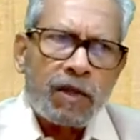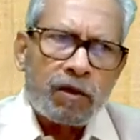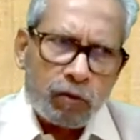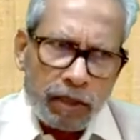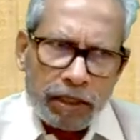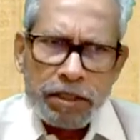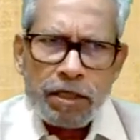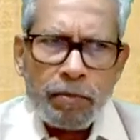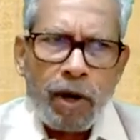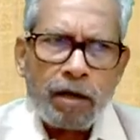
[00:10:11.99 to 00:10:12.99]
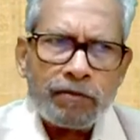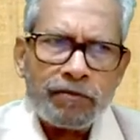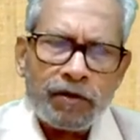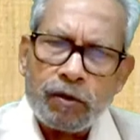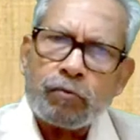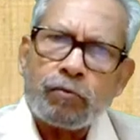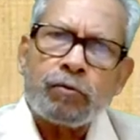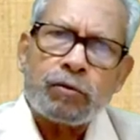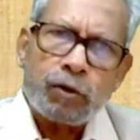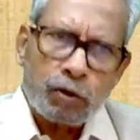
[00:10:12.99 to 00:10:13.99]
So that is a part of your
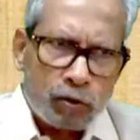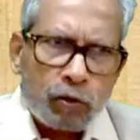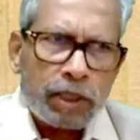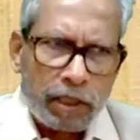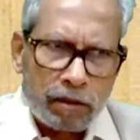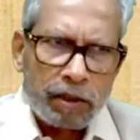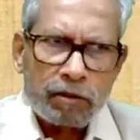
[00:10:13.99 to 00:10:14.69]
societal